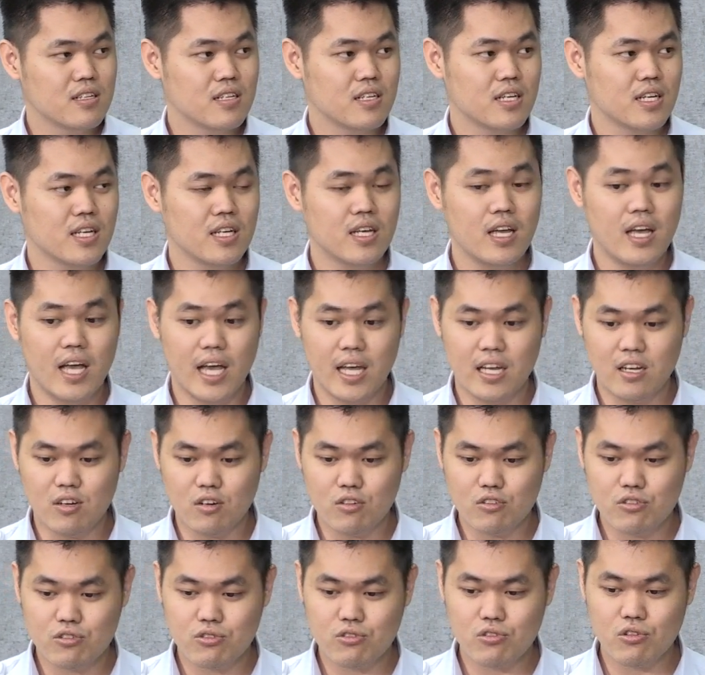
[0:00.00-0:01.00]
Okay, and
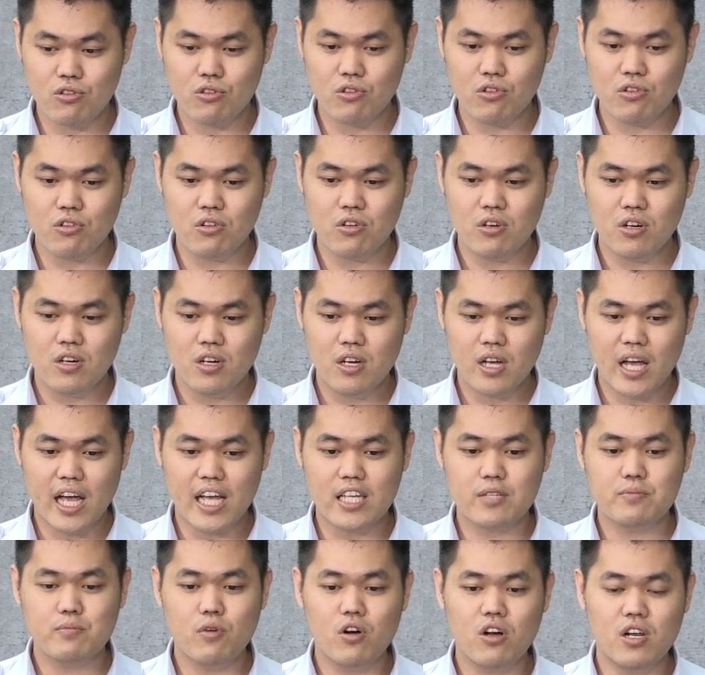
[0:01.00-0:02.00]
also
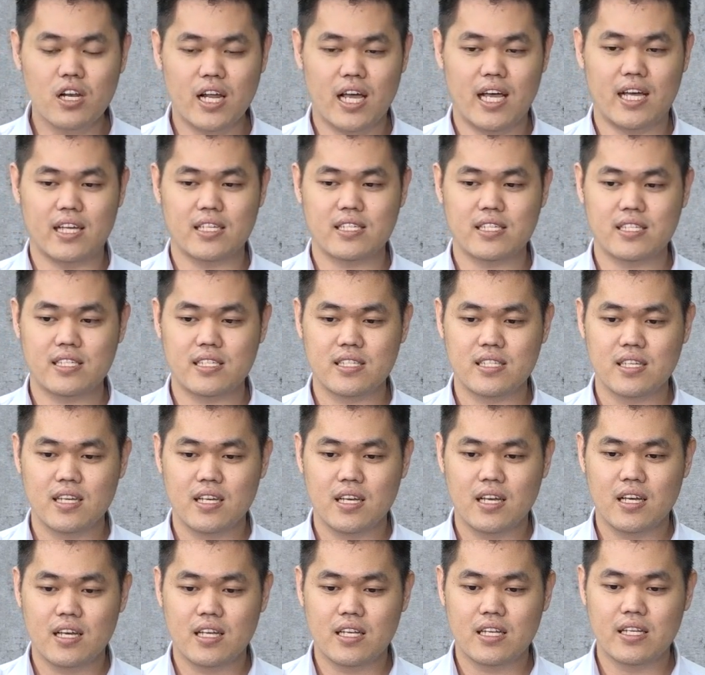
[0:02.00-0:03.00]
as small as
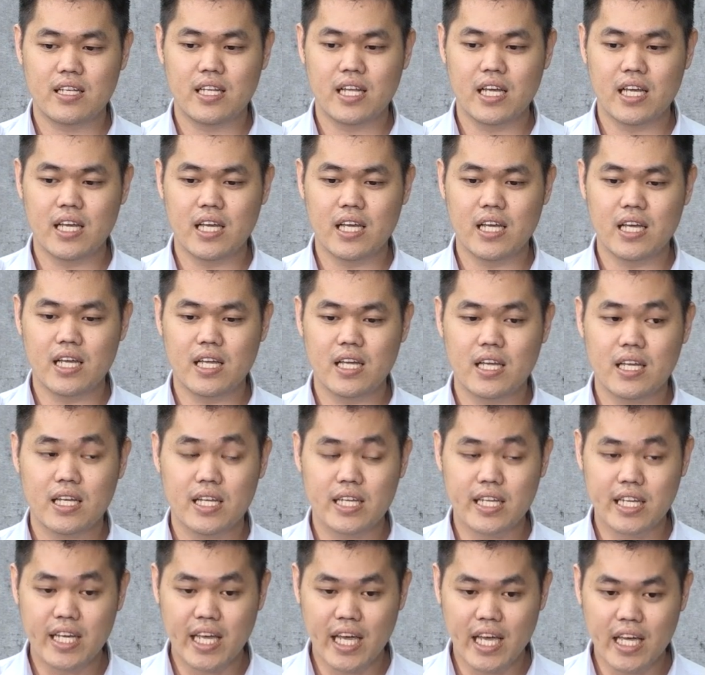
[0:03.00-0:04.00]
they
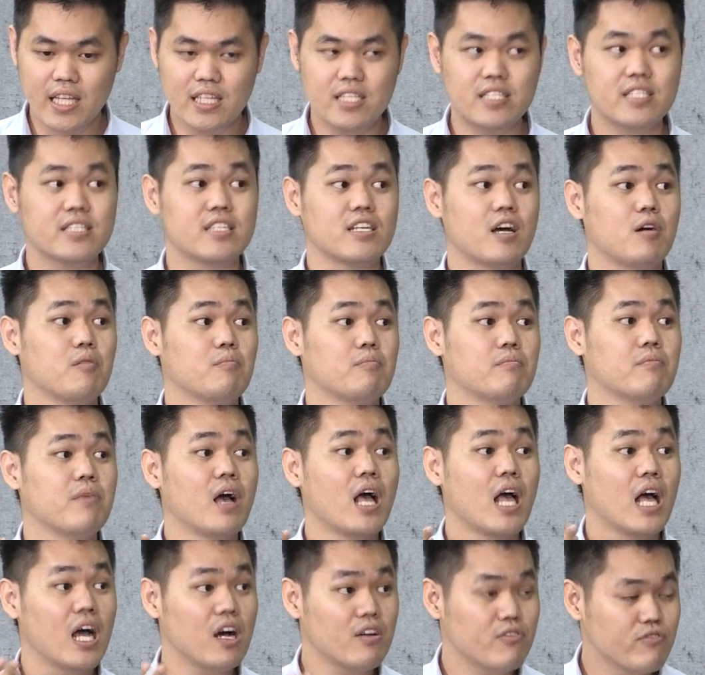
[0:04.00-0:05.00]
gain some
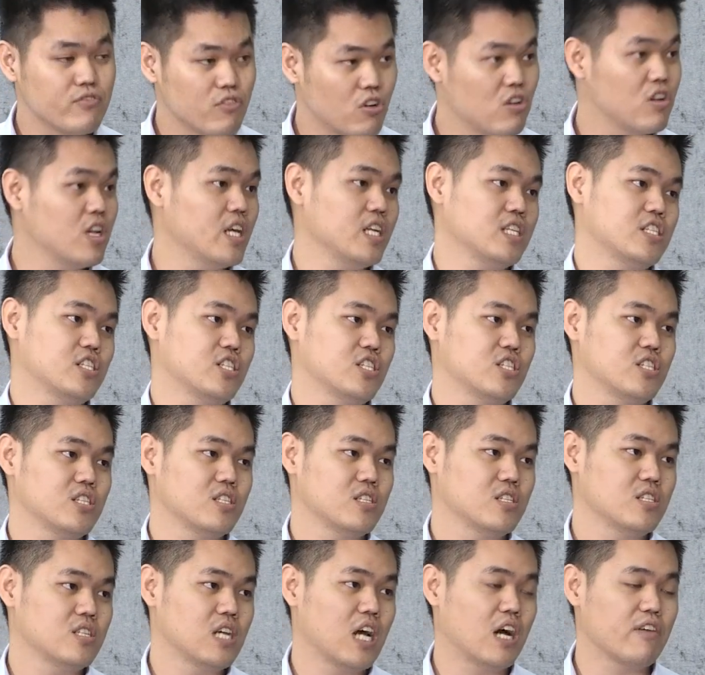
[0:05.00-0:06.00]
health knowledge
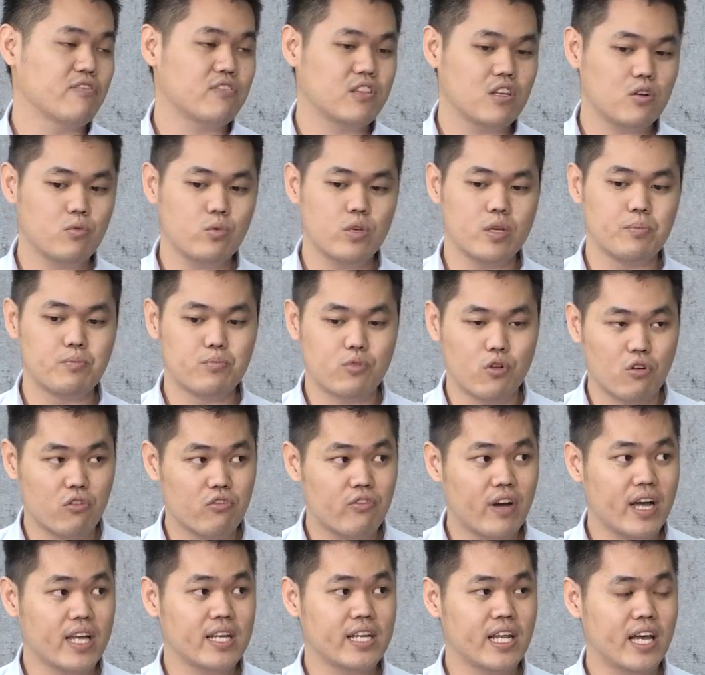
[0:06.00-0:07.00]
after we
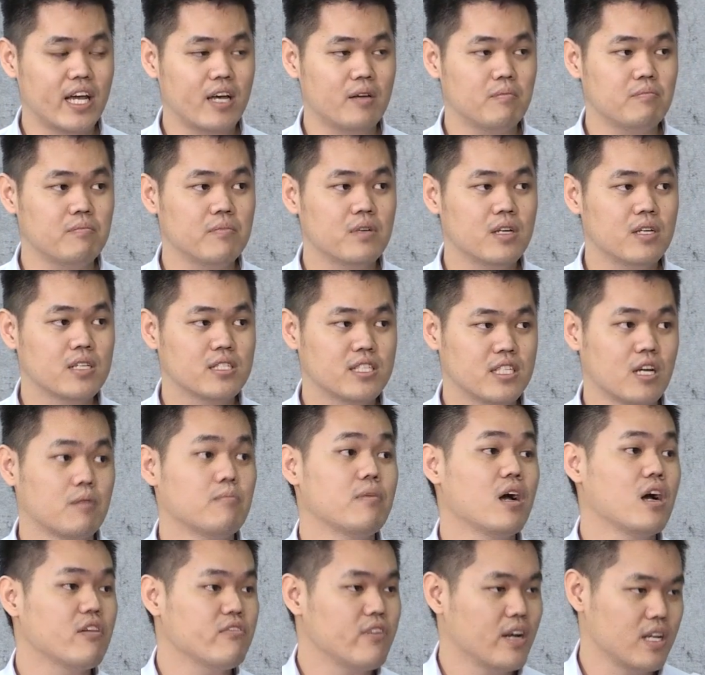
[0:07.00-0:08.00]
provide them
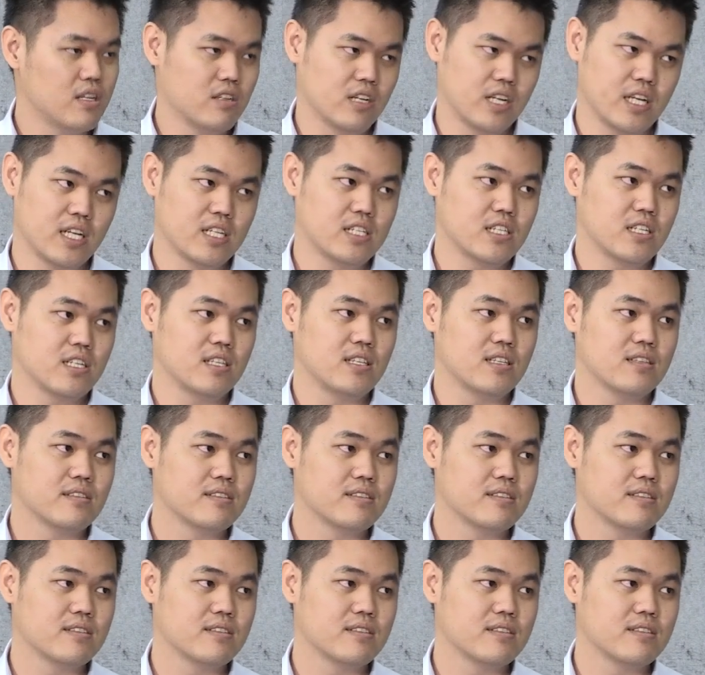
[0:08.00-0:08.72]
some health education.